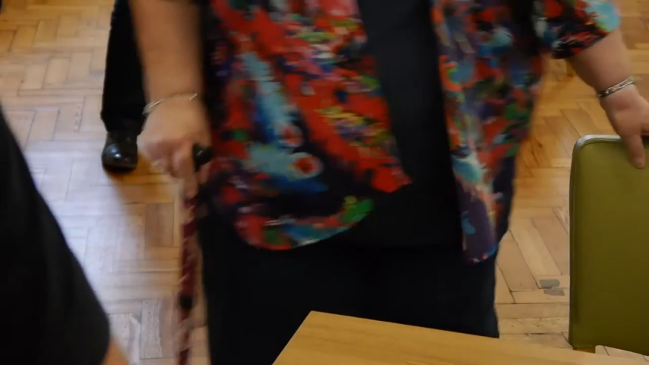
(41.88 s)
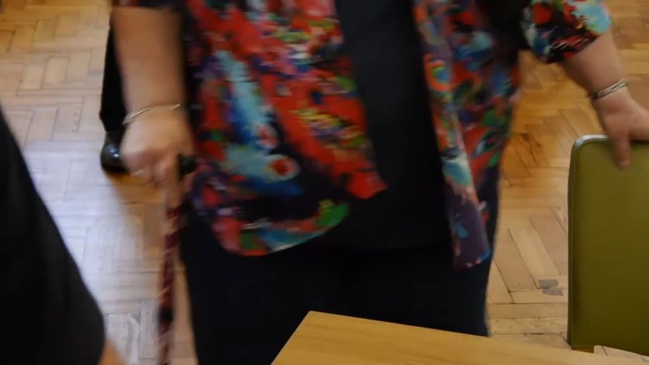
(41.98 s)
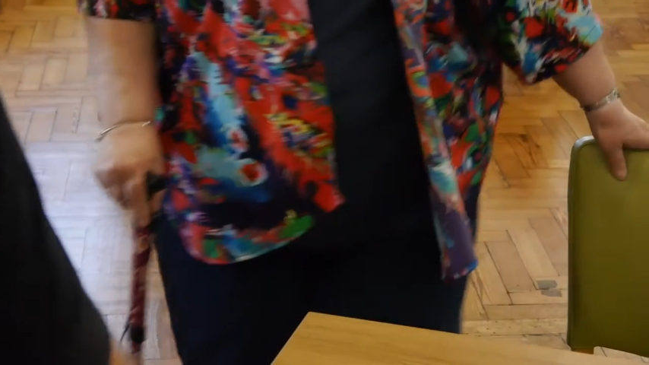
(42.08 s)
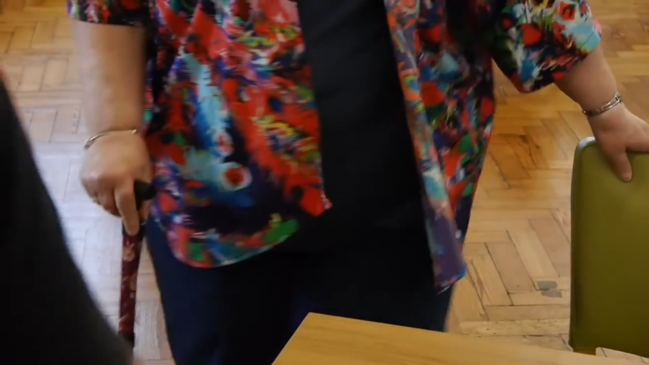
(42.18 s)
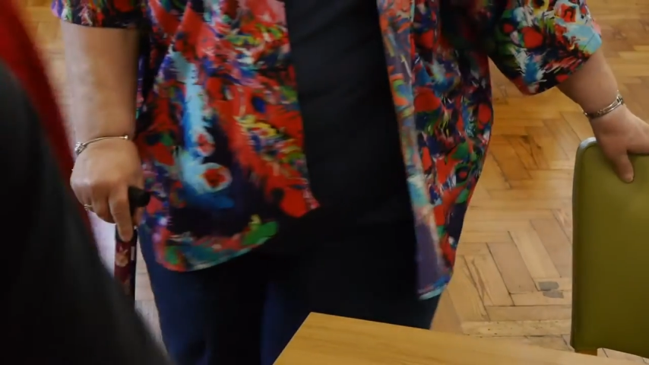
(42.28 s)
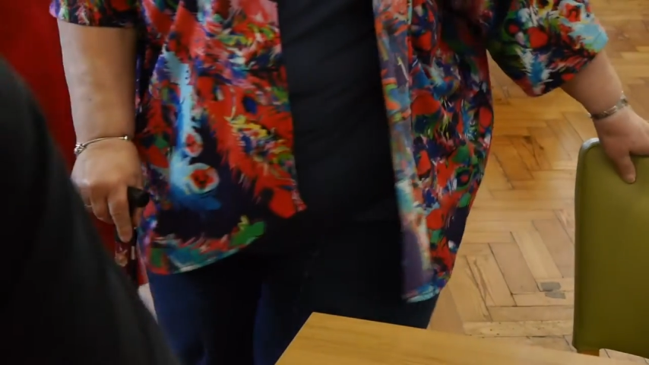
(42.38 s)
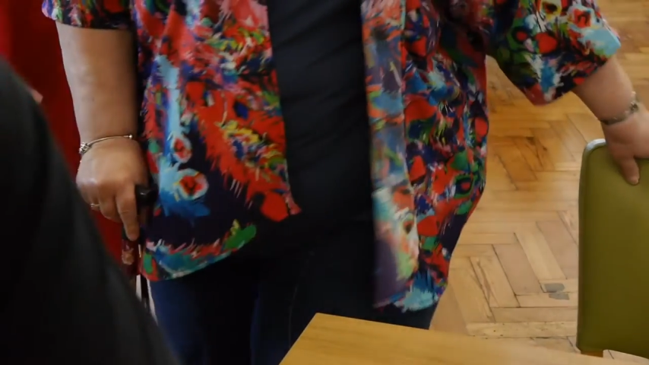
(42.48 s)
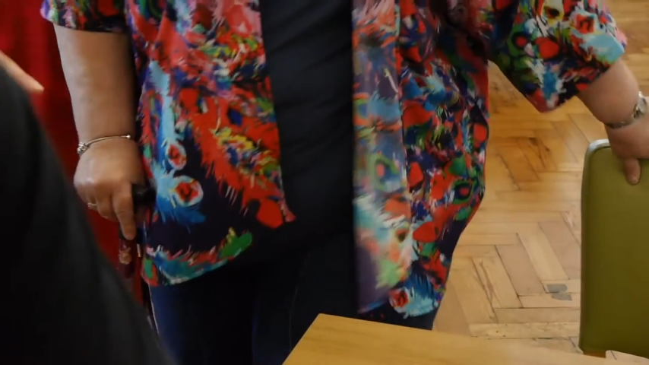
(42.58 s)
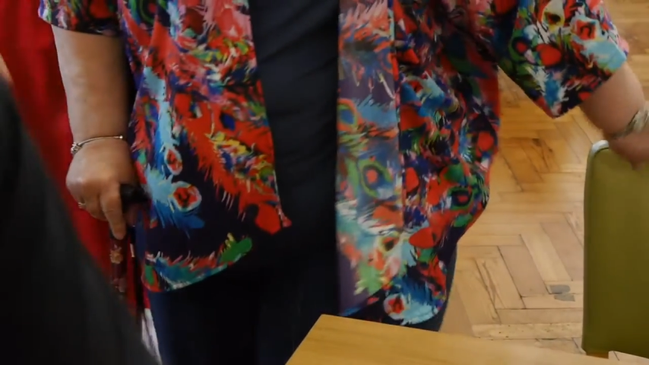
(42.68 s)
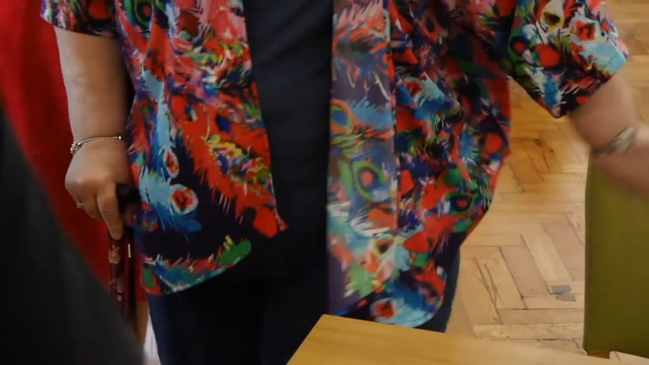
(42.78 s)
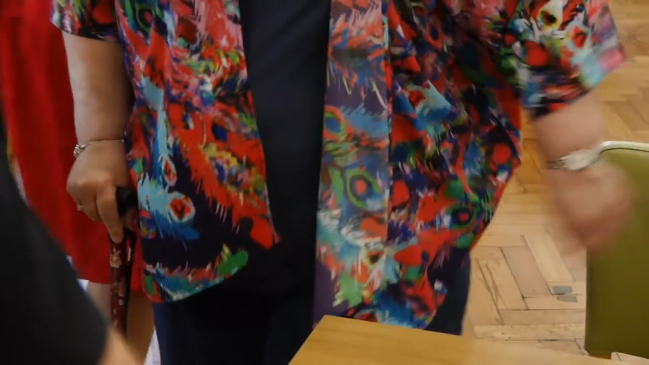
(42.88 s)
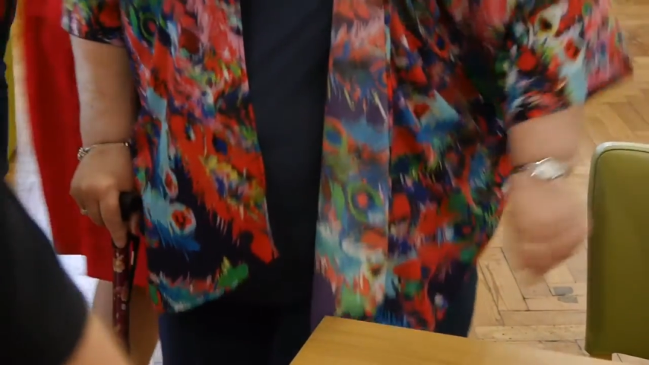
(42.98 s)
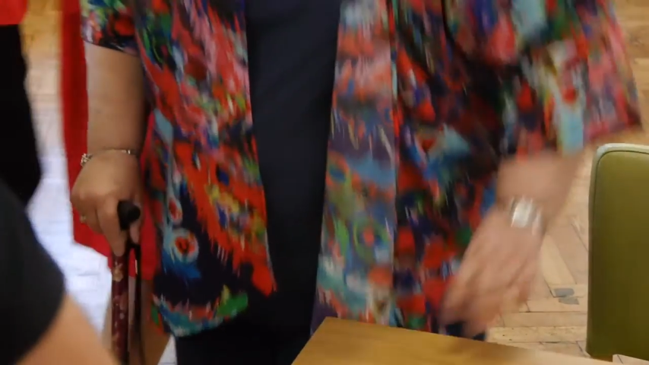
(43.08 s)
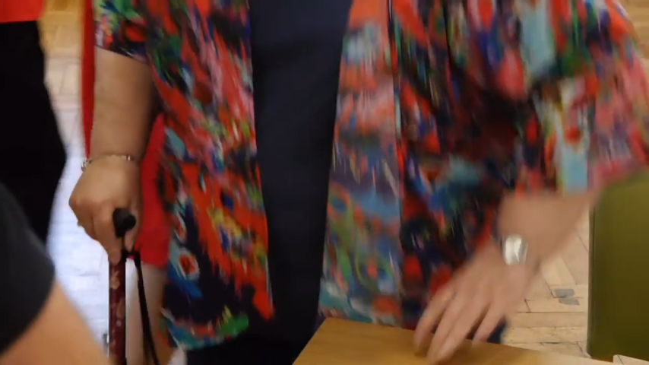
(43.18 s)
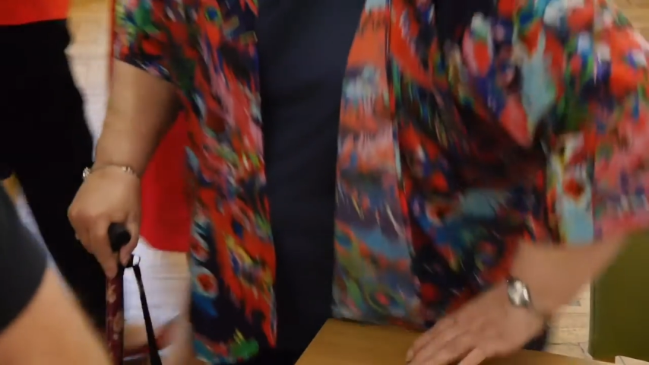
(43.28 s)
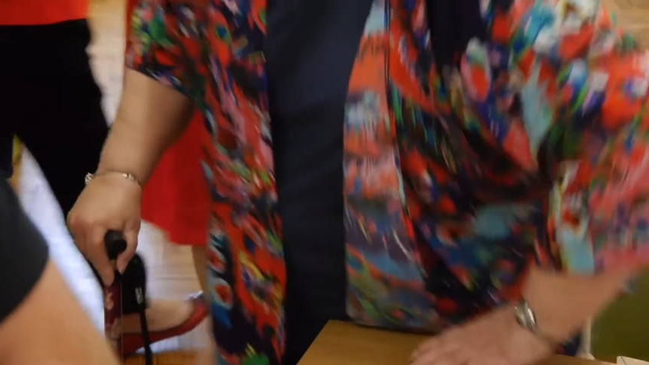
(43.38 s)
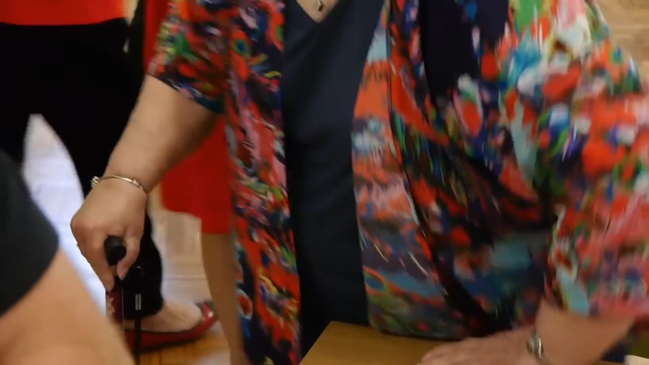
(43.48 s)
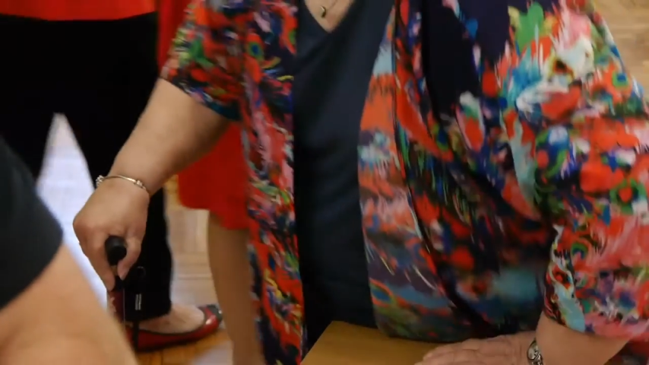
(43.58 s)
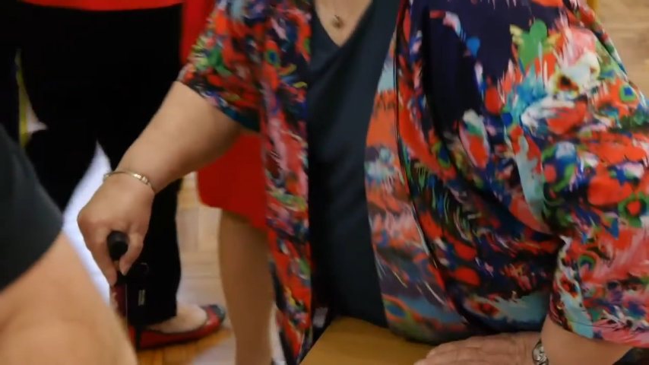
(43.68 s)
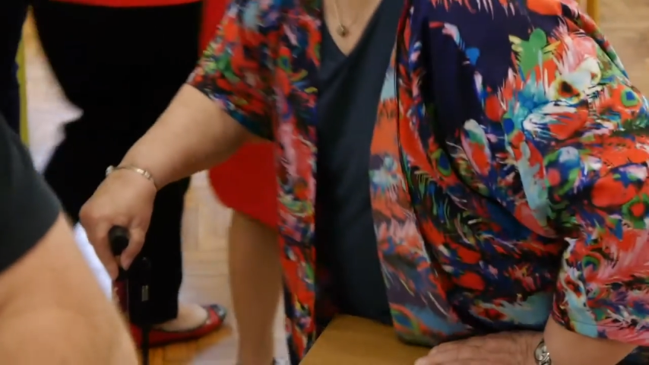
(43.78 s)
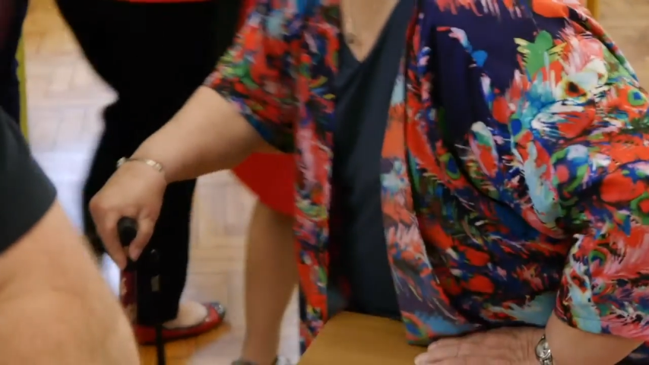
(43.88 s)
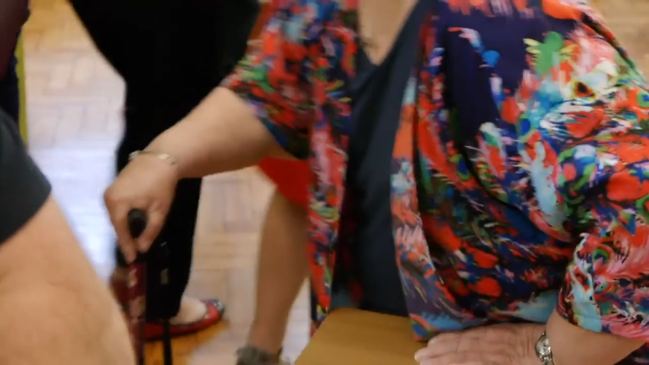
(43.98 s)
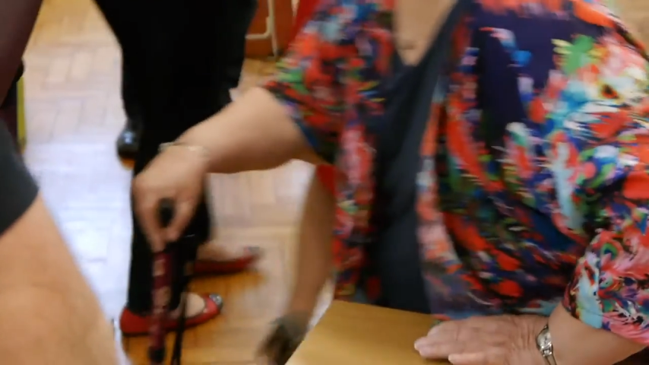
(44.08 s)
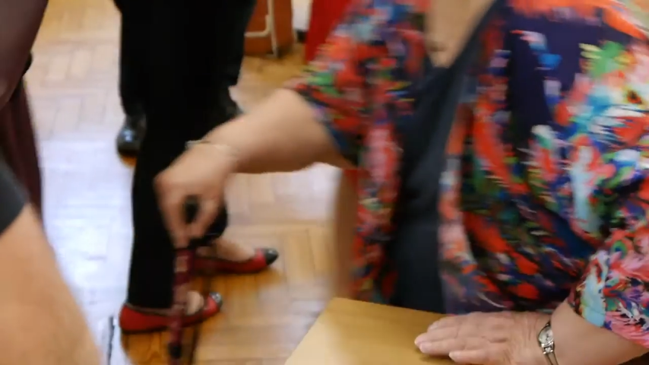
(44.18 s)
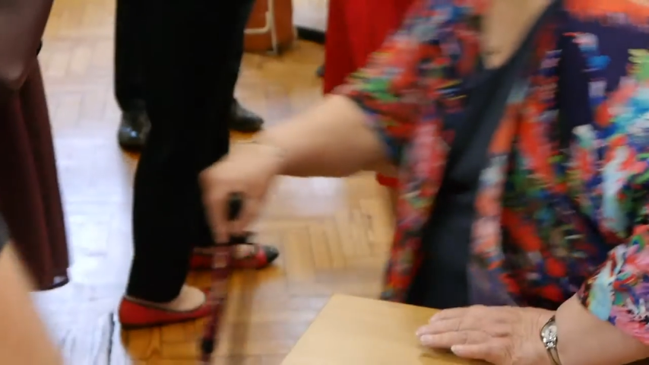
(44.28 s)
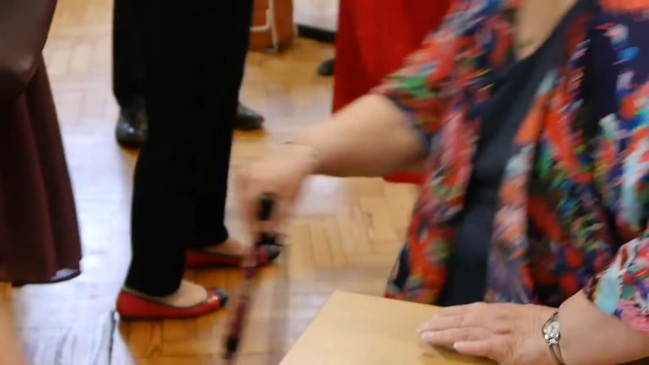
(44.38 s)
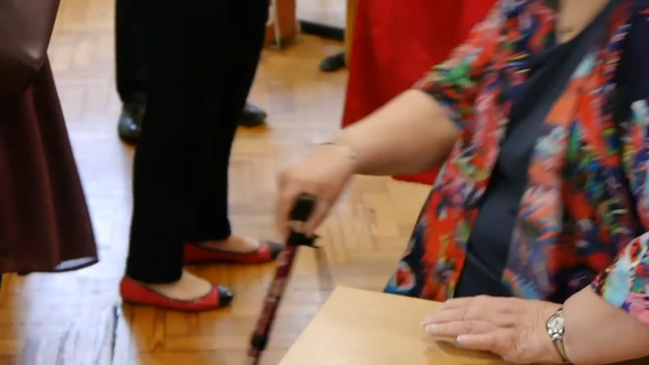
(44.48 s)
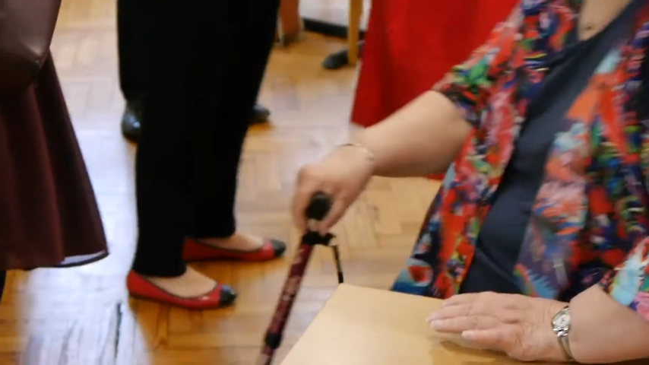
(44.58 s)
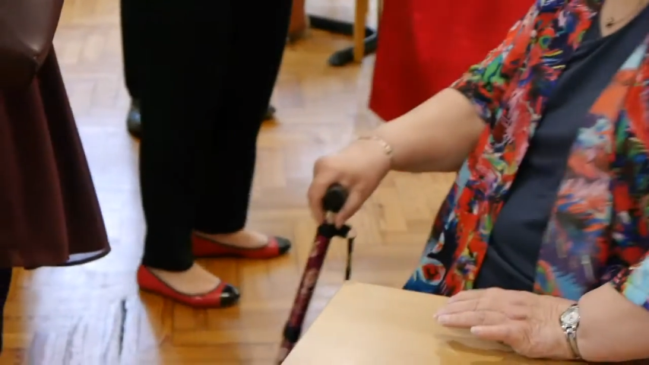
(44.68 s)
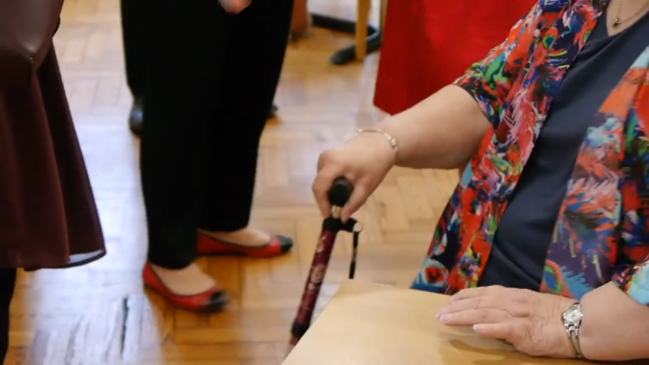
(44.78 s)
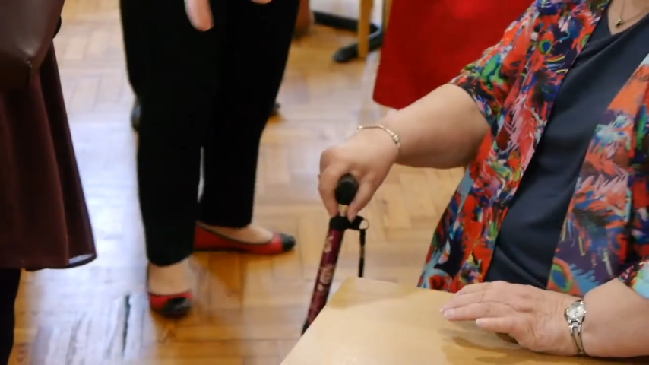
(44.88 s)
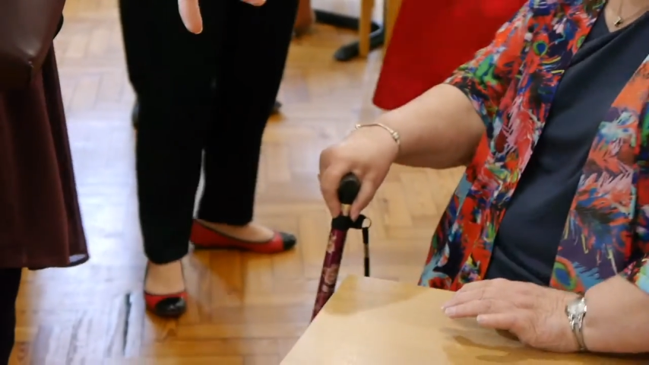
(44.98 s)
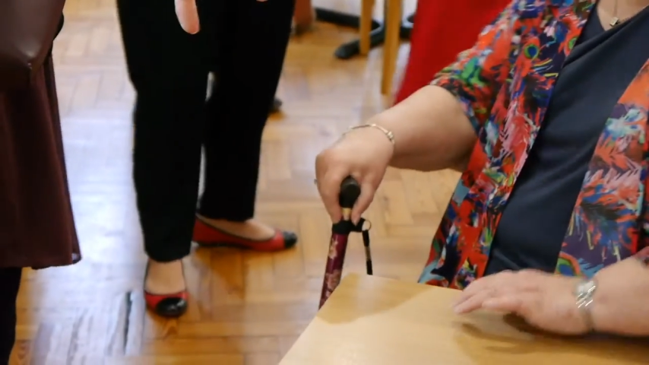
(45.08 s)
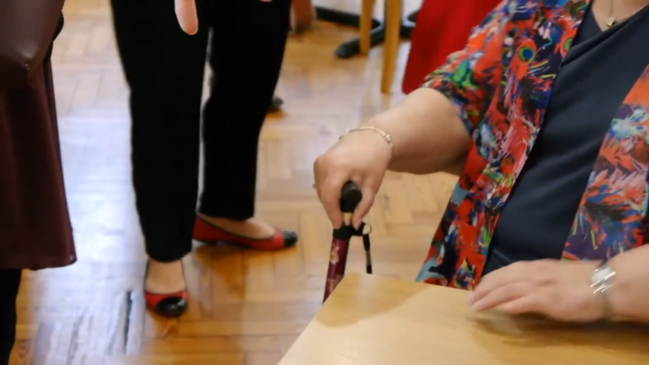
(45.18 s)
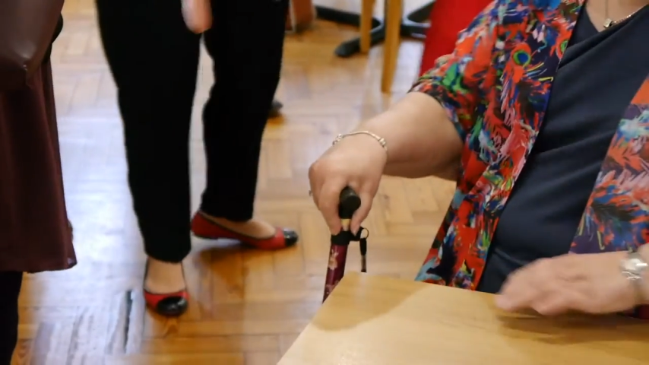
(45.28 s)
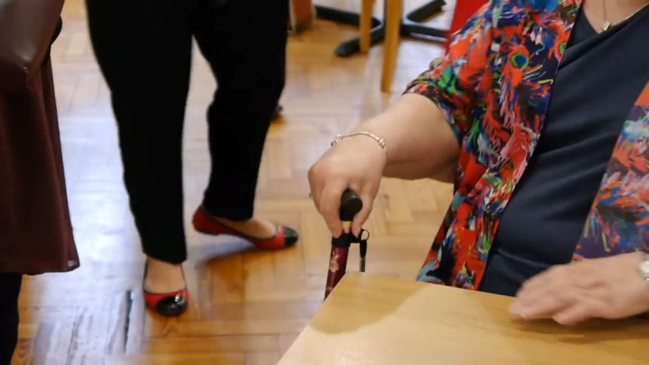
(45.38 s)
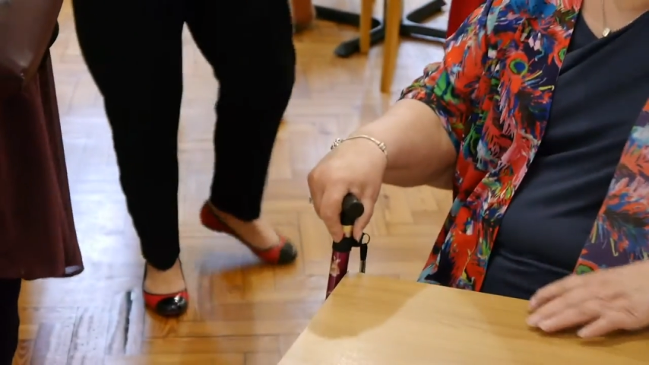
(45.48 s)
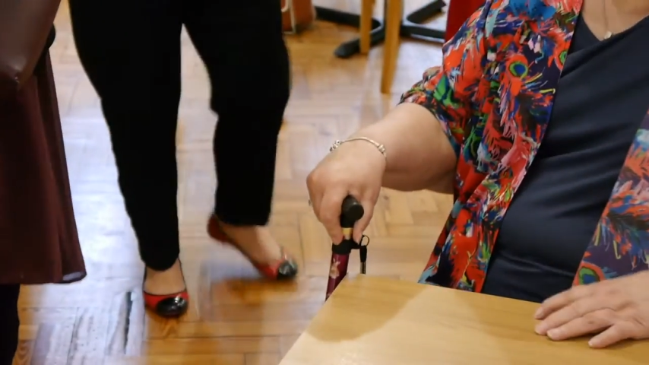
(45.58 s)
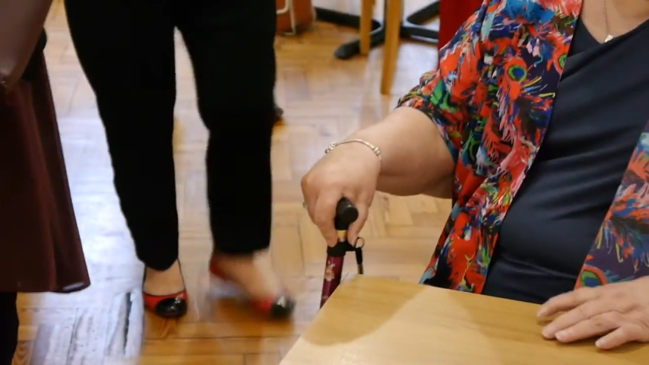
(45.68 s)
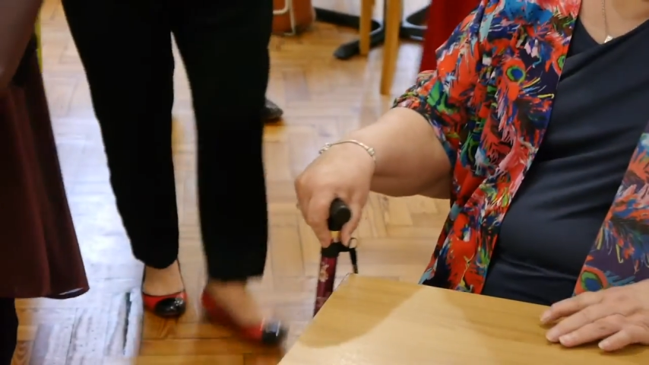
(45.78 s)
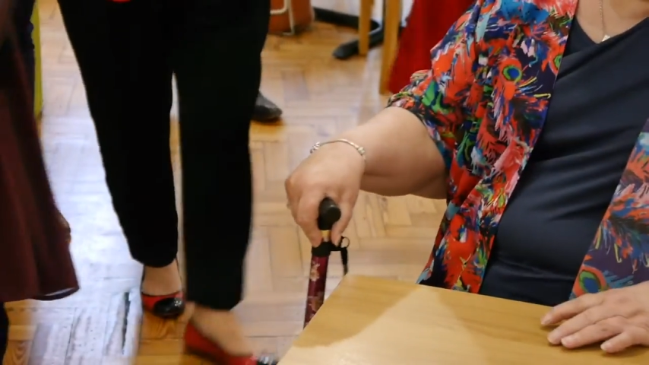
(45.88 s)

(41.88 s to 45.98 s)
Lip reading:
(no speaker visible)